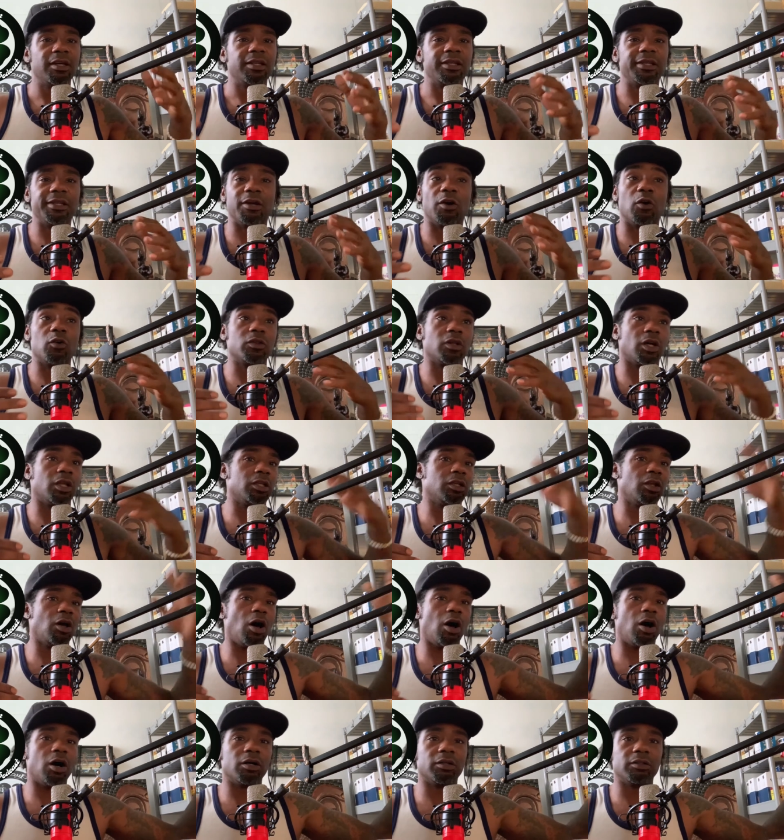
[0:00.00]
you know, the
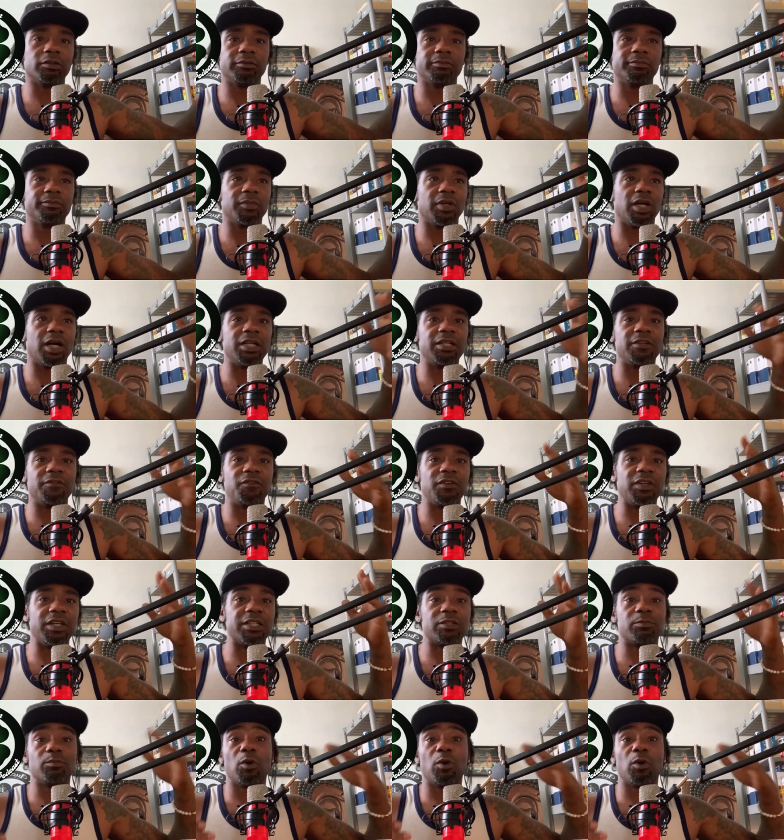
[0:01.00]
long undefeated,